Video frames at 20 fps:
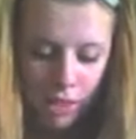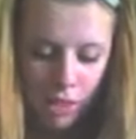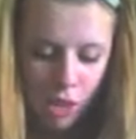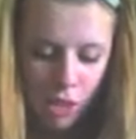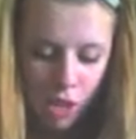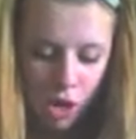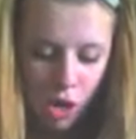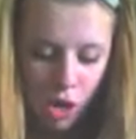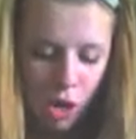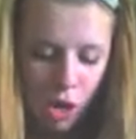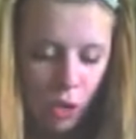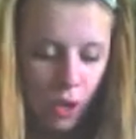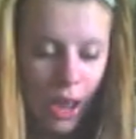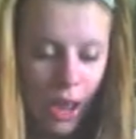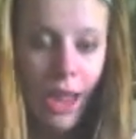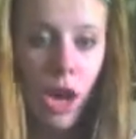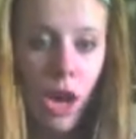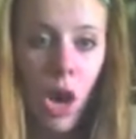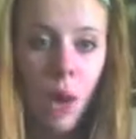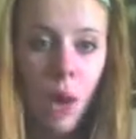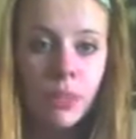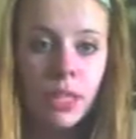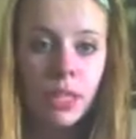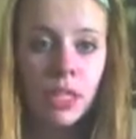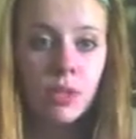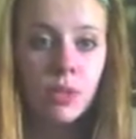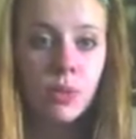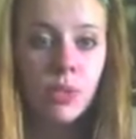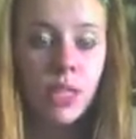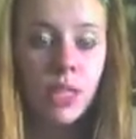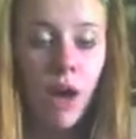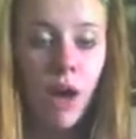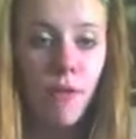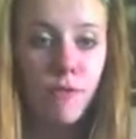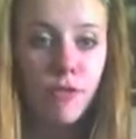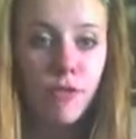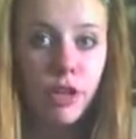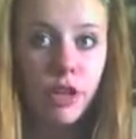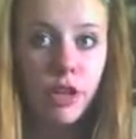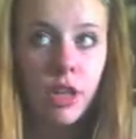So I hope that this was
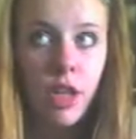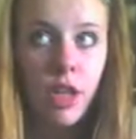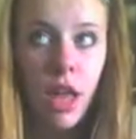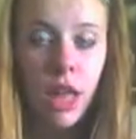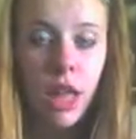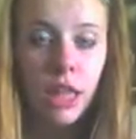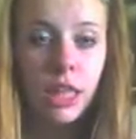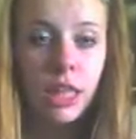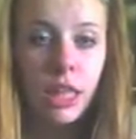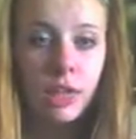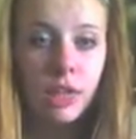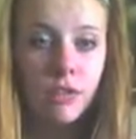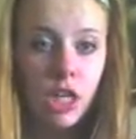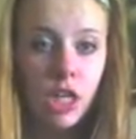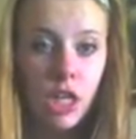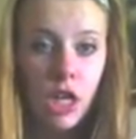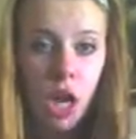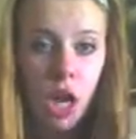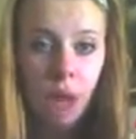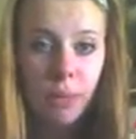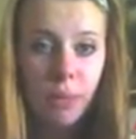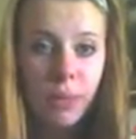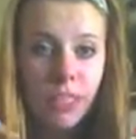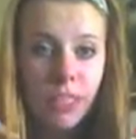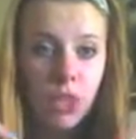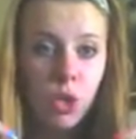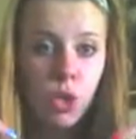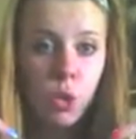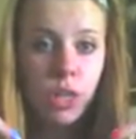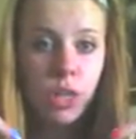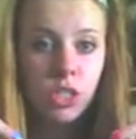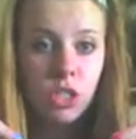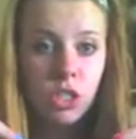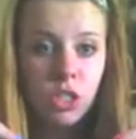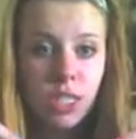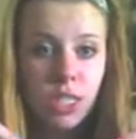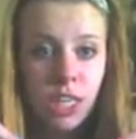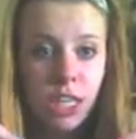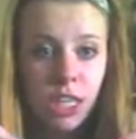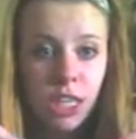helpful. leave your comments,
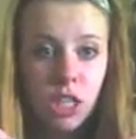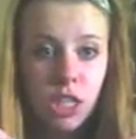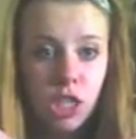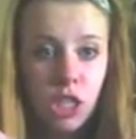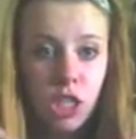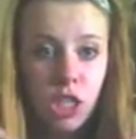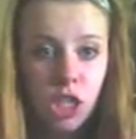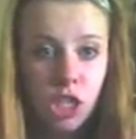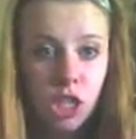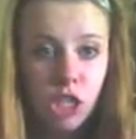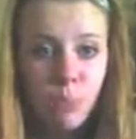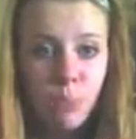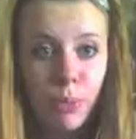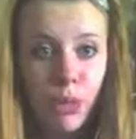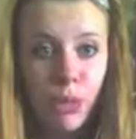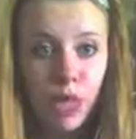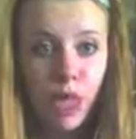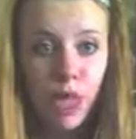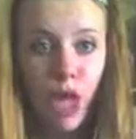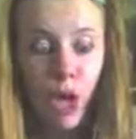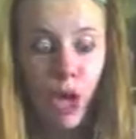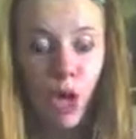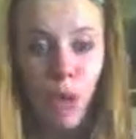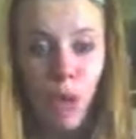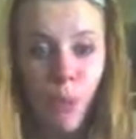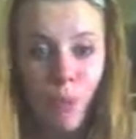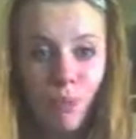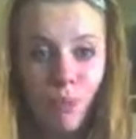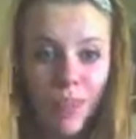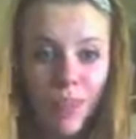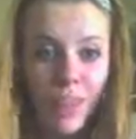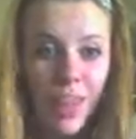questions, and concerns below.